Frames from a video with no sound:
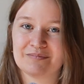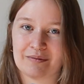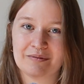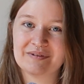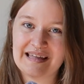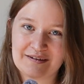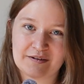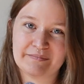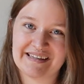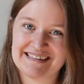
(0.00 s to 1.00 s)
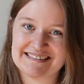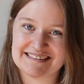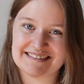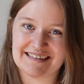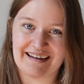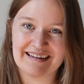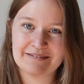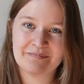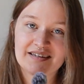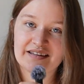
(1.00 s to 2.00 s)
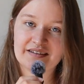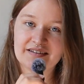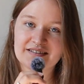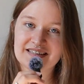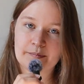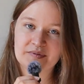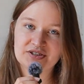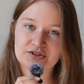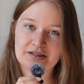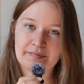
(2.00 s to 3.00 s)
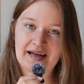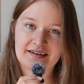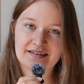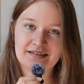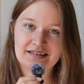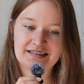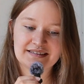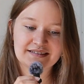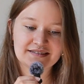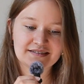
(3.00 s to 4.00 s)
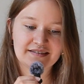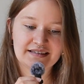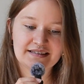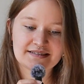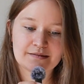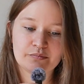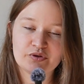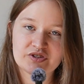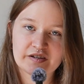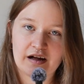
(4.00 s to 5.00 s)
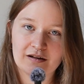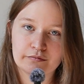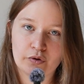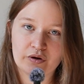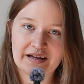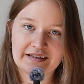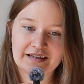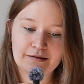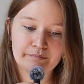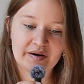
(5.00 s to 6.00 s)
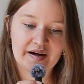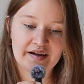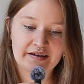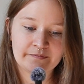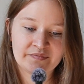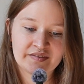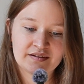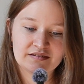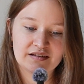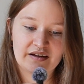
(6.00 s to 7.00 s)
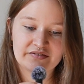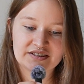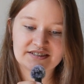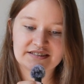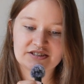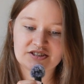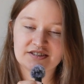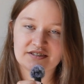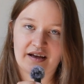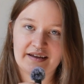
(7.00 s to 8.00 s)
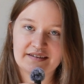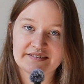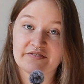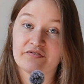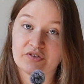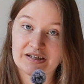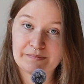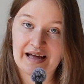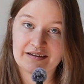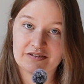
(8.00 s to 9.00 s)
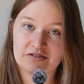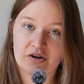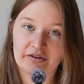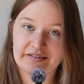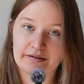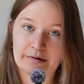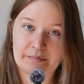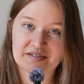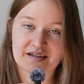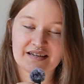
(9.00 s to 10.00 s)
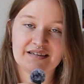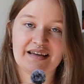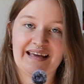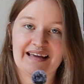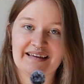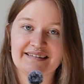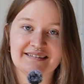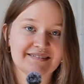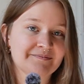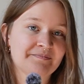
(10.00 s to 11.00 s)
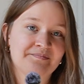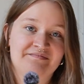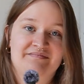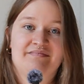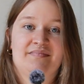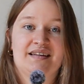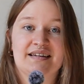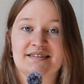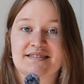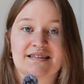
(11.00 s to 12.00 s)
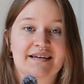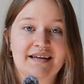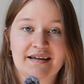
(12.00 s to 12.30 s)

probably a good place to start. Another tapestry pattern is the Simple Skull Wall Hanging by Love and Stitch Design. It's a free pattern on their website, and it's